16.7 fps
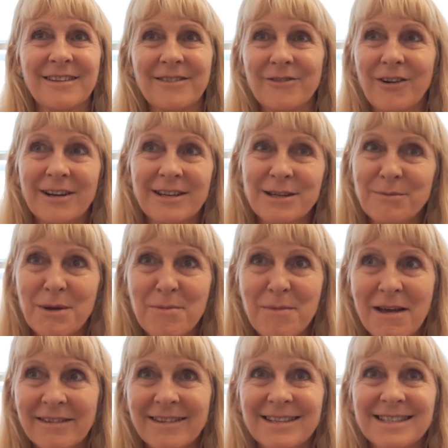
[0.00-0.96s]
writing me
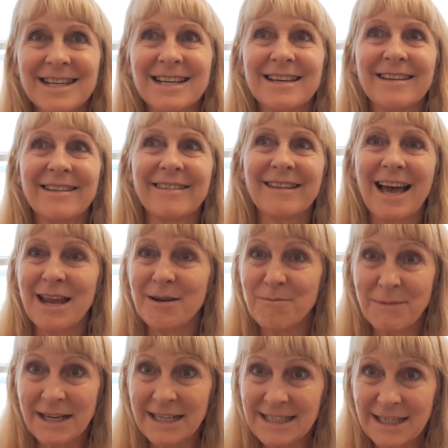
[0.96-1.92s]
messages
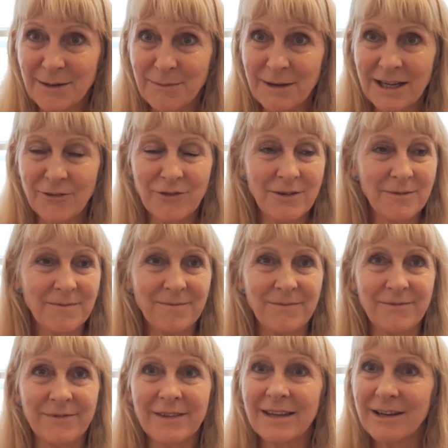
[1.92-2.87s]
and meeting me in,
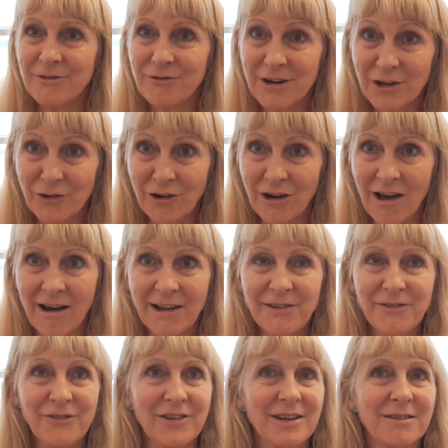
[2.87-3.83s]
in real
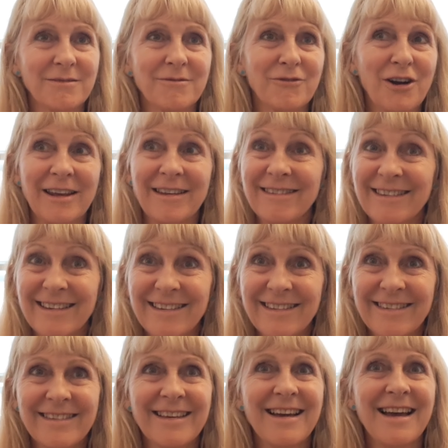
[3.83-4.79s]
life at
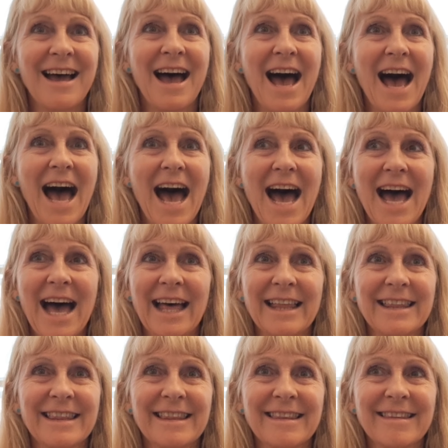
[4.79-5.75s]
races.
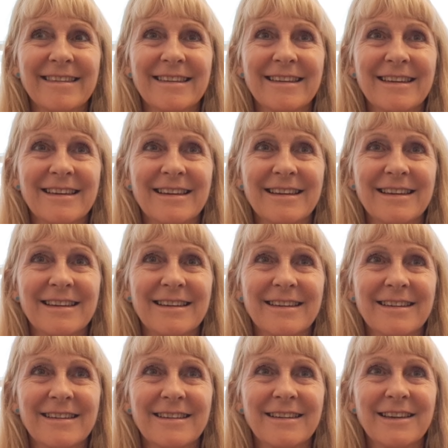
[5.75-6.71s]
And
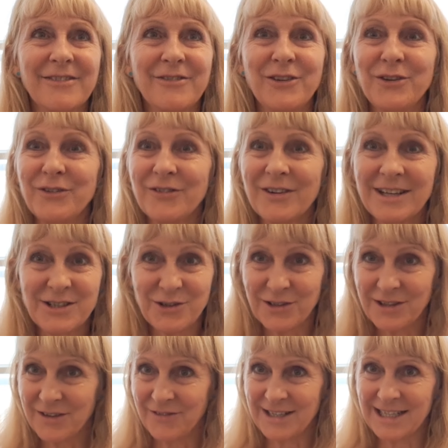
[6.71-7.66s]
if you've
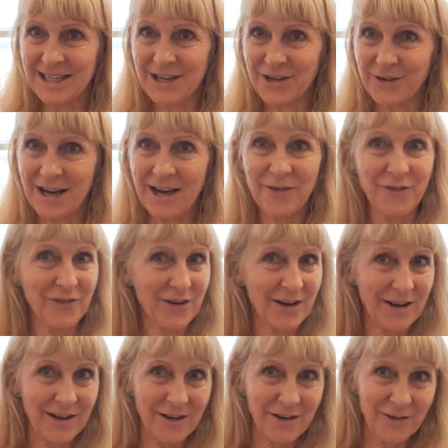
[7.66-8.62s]
enjoyed the video,
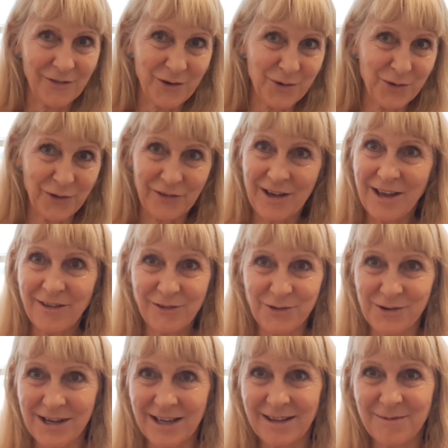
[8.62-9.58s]
of course, as
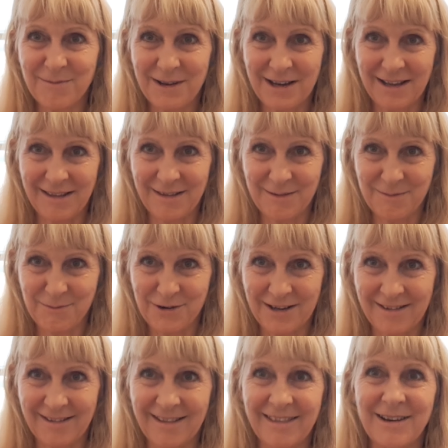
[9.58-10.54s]
always, please
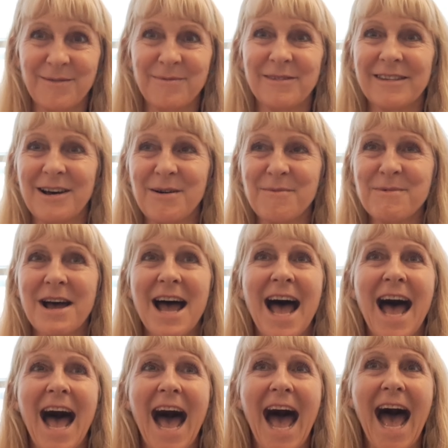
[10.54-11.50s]
press the thumbs up.
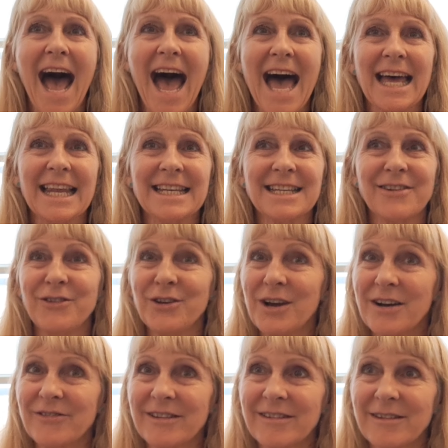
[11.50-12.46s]
And if you
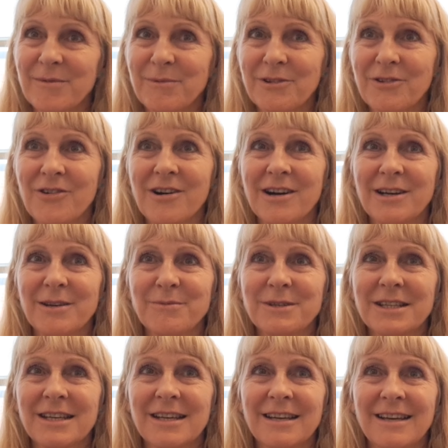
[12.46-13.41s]
haven't subscribed